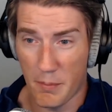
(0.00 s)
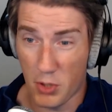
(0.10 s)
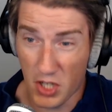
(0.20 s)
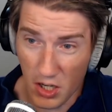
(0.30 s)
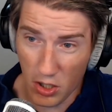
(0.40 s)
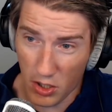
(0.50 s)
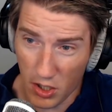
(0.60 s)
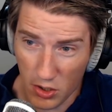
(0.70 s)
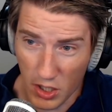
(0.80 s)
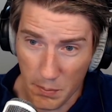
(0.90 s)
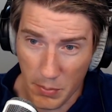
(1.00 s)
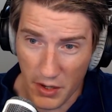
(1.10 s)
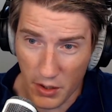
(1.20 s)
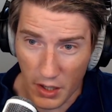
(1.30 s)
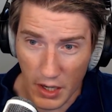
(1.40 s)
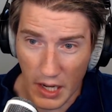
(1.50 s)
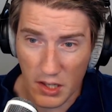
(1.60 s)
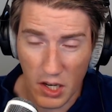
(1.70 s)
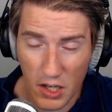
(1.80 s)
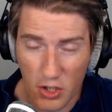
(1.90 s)
and particularly to get better
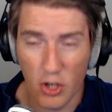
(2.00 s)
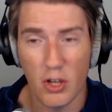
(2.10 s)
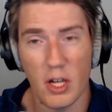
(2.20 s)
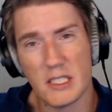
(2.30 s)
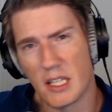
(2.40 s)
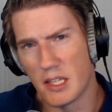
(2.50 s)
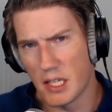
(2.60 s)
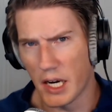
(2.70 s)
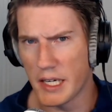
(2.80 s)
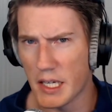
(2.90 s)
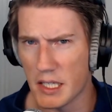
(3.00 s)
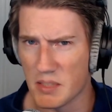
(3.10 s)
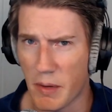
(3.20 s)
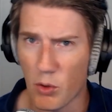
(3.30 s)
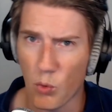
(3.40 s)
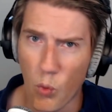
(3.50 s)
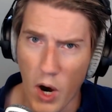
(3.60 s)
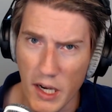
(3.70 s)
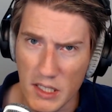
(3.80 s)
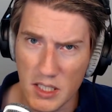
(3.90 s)
at internalizing the ideas about
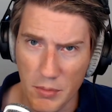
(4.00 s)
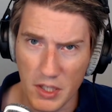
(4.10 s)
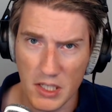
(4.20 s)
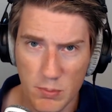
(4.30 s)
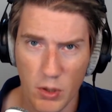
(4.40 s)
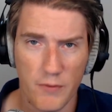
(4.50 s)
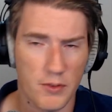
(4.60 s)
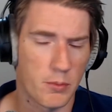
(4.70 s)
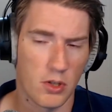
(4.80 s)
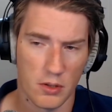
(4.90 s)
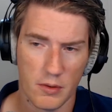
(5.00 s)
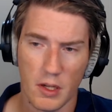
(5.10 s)
why something is profitable.